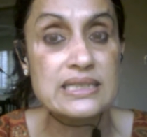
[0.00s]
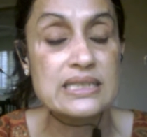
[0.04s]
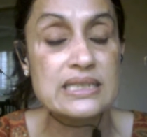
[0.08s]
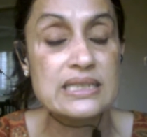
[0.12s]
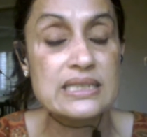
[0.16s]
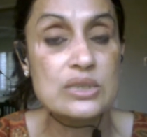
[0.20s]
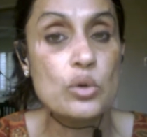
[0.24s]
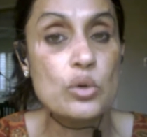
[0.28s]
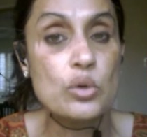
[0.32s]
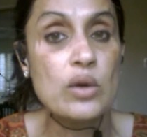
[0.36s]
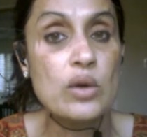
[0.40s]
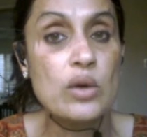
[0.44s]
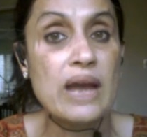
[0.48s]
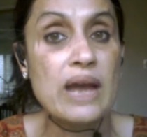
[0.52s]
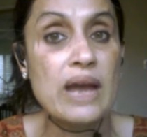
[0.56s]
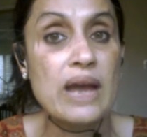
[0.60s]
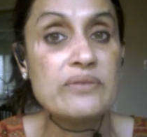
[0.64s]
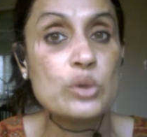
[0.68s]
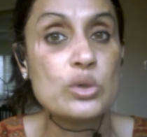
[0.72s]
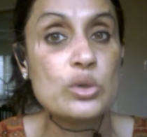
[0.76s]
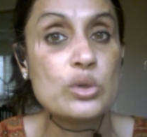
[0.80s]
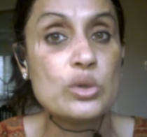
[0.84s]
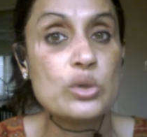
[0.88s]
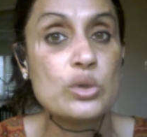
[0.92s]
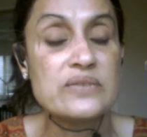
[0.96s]
You have
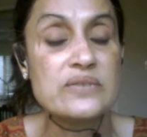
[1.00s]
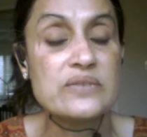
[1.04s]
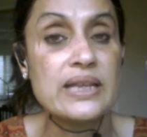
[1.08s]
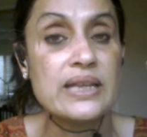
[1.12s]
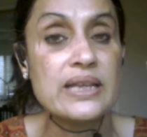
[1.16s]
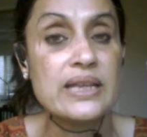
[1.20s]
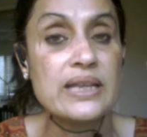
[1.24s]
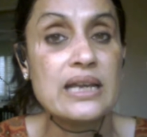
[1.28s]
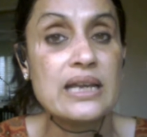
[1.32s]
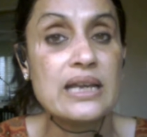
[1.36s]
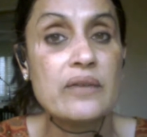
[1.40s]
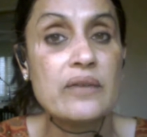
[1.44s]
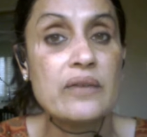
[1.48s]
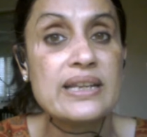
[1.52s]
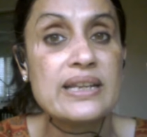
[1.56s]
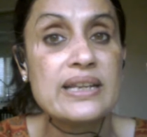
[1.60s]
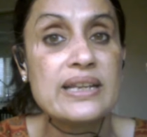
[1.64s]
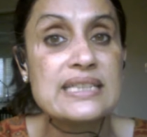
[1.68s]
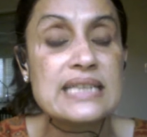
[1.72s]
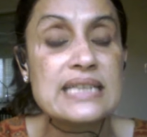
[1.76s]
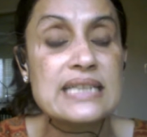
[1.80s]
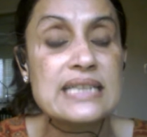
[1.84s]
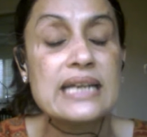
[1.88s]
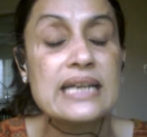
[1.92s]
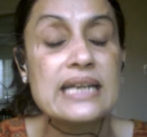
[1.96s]
noticed feeling awareness
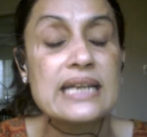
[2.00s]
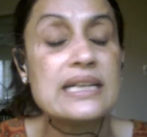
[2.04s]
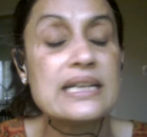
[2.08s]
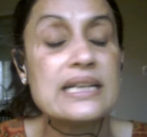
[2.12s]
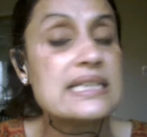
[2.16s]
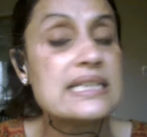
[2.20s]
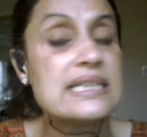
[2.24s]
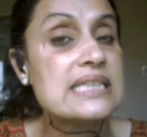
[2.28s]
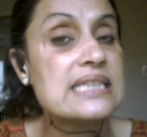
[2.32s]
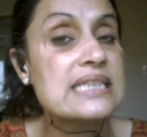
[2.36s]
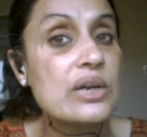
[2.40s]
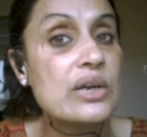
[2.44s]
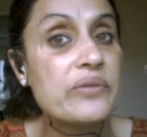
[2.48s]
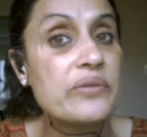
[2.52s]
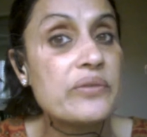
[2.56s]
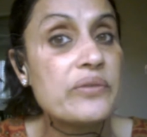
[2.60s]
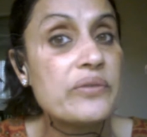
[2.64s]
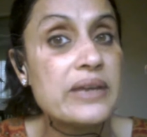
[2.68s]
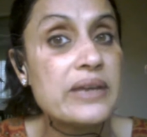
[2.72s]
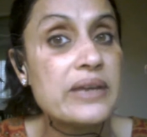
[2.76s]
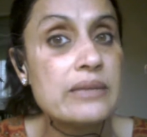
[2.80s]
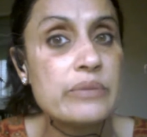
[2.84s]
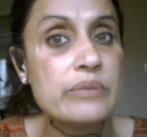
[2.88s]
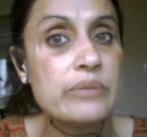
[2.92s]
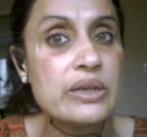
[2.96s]
is kind of
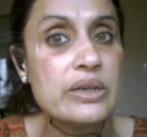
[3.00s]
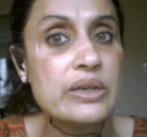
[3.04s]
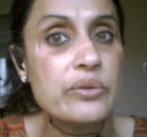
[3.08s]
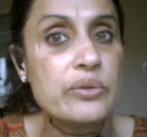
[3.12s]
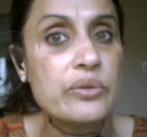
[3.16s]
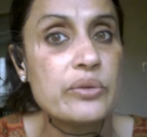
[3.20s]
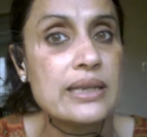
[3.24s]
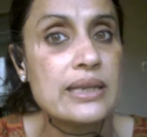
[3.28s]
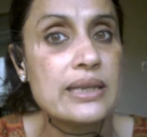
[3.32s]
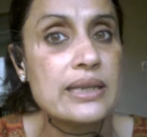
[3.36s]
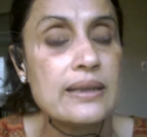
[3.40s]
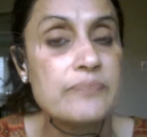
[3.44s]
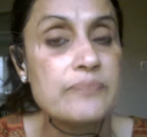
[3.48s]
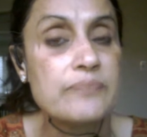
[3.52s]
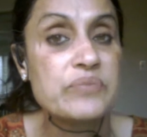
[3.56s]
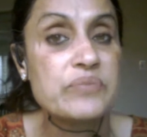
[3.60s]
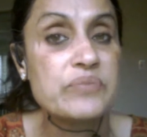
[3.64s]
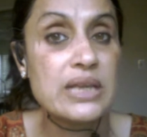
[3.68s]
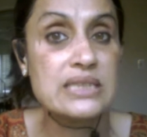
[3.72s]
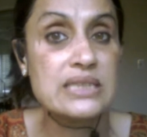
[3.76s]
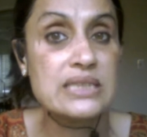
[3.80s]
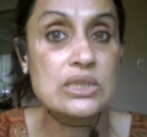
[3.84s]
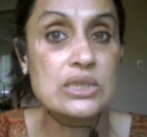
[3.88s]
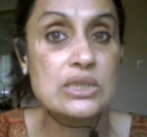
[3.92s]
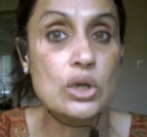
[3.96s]
in between.
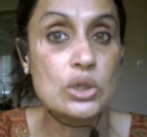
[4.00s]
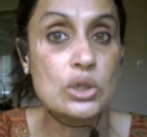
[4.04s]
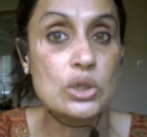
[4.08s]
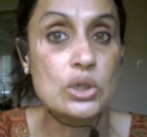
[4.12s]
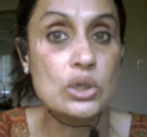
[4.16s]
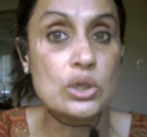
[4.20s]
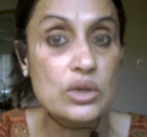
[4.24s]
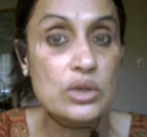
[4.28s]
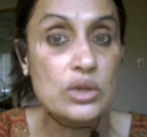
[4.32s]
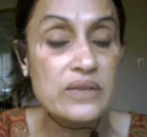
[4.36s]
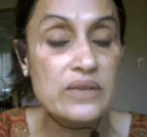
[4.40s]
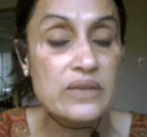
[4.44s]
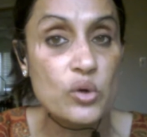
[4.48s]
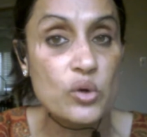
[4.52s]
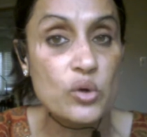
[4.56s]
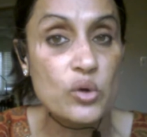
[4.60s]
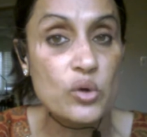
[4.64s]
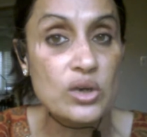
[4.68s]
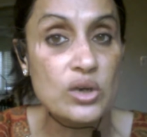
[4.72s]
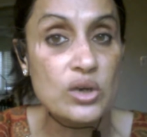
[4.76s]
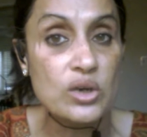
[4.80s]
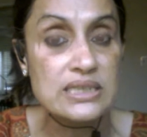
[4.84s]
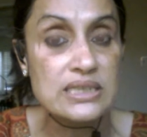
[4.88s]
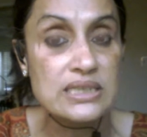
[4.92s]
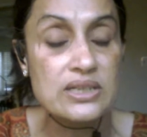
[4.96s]
It's not totally
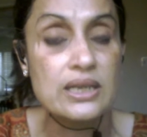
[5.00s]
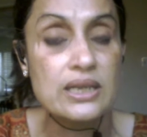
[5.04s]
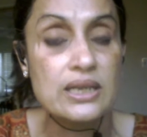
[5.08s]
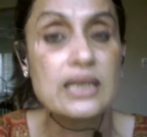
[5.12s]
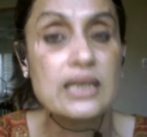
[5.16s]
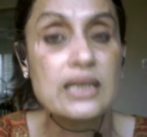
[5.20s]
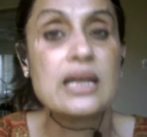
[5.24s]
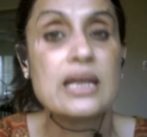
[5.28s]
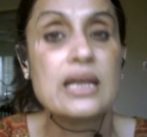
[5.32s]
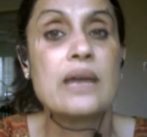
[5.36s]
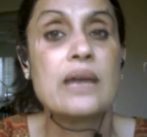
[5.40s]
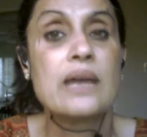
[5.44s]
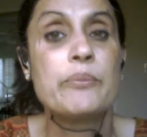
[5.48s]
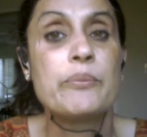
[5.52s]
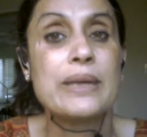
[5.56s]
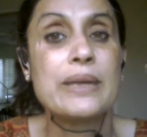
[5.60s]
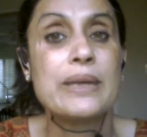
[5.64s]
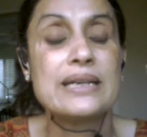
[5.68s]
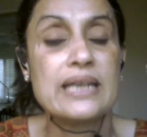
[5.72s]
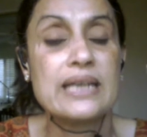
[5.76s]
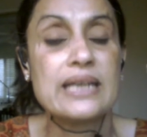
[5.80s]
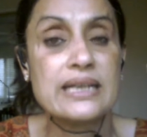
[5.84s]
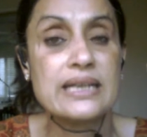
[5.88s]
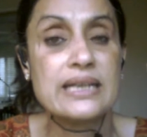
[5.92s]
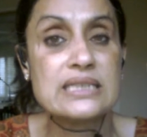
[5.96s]
focused, but
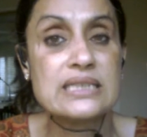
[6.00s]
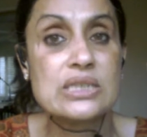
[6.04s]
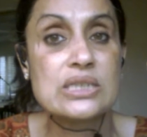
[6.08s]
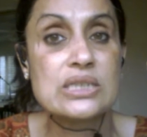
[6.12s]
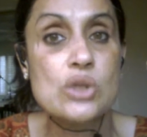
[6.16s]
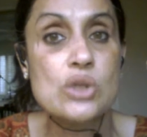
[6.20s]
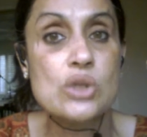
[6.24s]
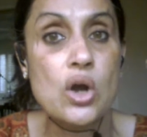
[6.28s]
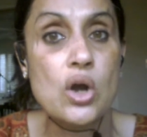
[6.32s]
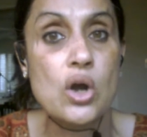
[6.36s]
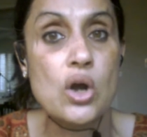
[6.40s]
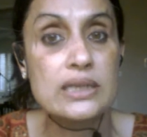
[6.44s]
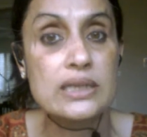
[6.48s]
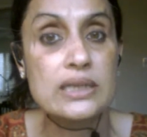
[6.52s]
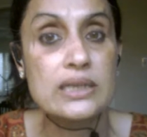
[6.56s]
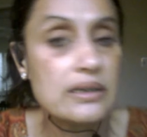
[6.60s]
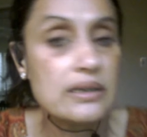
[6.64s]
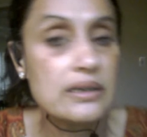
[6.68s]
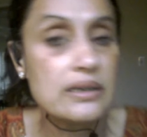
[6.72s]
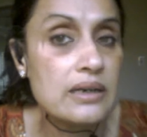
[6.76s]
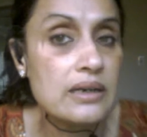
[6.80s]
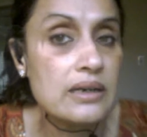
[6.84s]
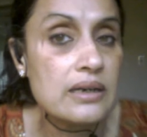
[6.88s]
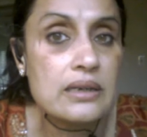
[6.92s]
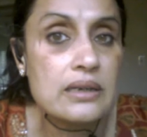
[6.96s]
it's not
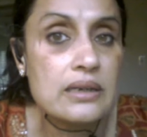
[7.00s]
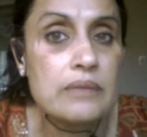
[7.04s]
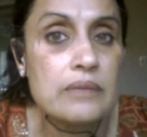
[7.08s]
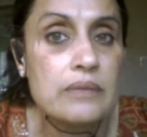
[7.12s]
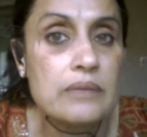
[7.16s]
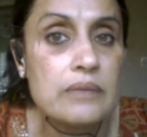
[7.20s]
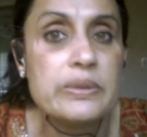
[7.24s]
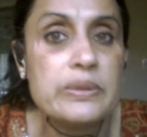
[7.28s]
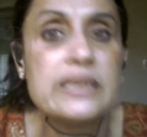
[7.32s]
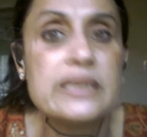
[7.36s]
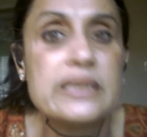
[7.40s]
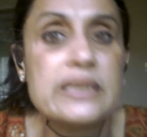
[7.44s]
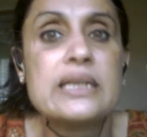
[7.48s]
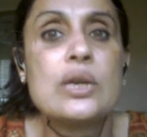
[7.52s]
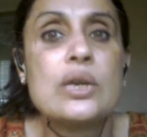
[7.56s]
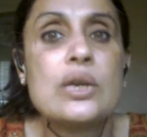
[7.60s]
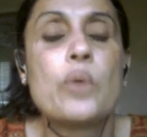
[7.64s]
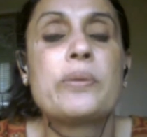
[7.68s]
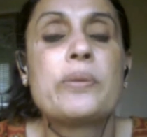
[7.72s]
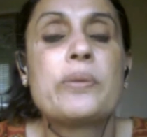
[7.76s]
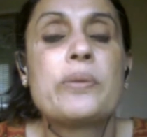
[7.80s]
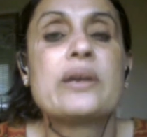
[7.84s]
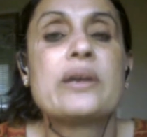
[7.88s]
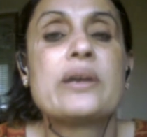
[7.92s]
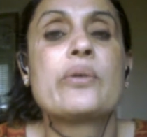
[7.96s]
a completely
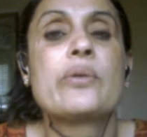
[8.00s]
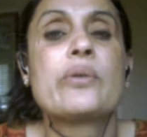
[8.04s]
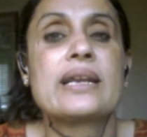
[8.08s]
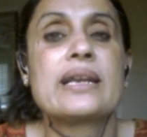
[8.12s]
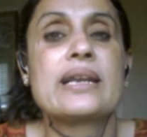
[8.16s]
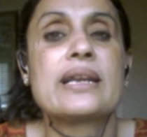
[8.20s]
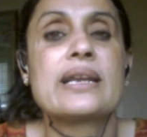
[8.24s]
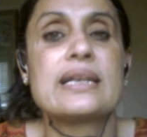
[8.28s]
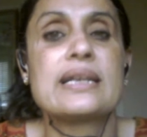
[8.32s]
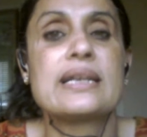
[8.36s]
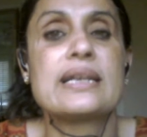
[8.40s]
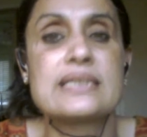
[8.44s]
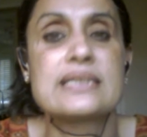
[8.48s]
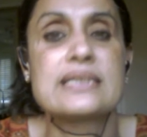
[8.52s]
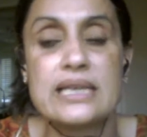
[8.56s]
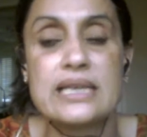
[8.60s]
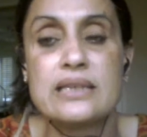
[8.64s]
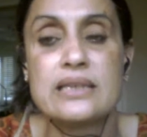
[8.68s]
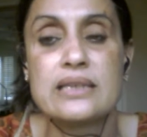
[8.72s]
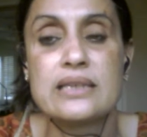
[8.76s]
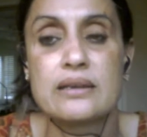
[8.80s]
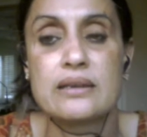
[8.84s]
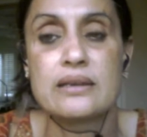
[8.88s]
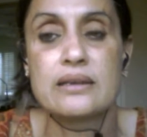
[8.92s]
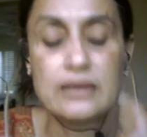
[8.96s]
open awareness
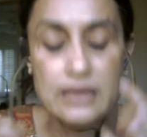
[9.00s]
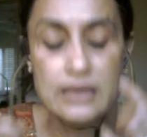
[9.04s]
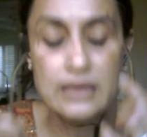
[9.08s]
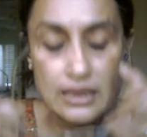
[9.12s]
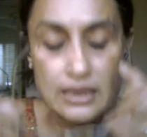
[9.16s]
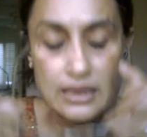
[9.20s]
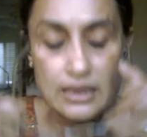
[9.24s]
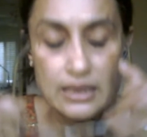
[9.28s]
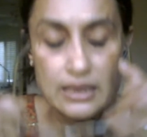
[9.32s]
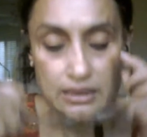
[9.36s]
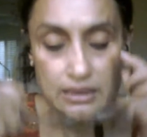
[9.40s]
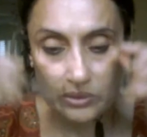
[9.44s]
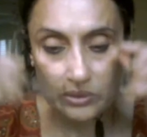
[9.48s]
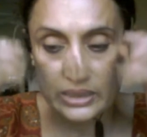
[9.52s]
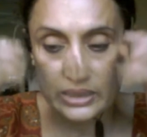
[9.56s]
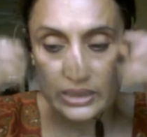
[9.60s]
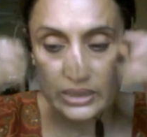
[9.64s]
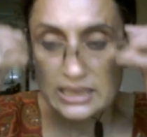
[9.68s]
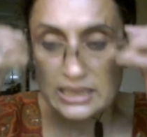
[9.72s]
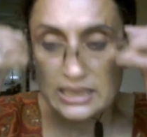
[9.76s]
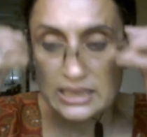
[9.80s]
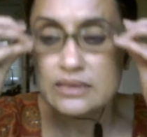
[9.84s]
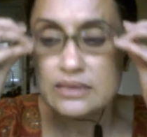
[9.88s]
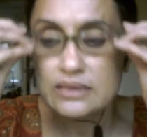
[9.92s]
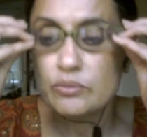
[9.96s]
either. Now, there are
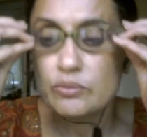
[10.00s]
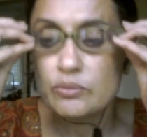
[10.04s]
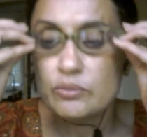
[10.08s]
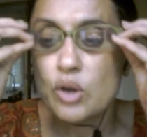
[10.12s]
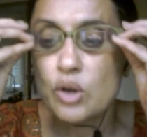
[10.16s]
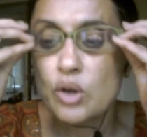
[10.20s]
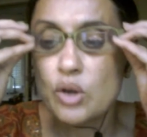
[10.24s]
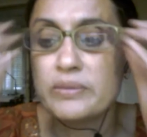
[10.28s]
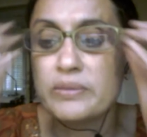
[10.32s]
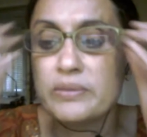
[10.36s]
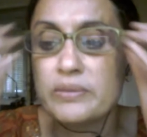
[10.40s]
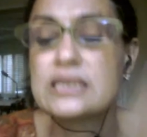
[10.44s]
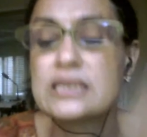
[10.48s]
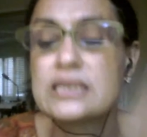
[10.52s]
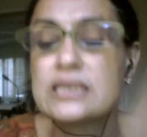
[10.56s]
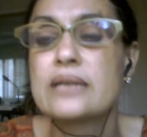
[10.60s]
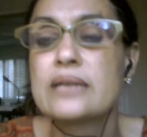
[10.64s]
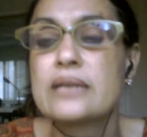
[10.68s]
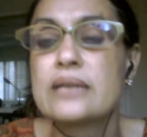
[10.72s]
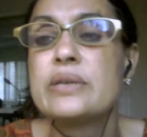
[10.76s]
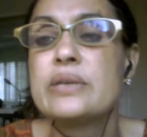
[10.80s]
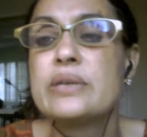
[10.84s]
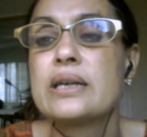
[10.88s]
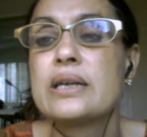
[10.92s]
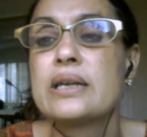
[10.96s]
some comments. Let
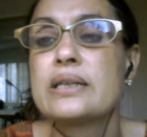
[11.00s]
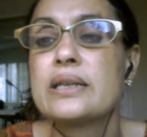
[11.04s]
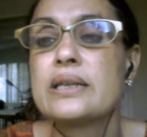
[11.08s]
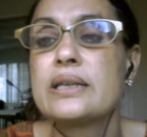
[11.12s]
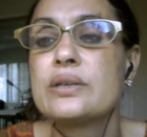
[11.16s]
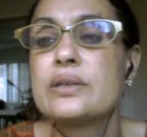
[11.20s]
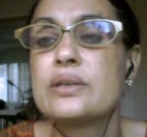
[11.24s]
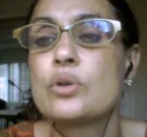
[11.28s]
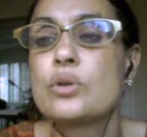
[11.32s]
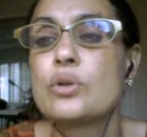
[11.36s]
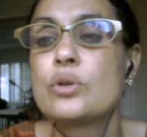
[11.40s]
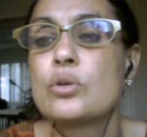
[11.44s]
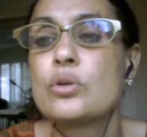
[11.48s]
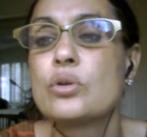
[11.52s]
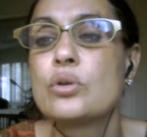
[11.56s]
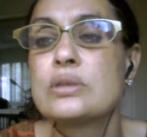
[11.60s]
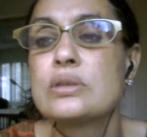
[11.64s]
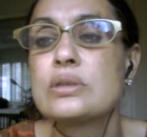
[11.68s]
me attend to those.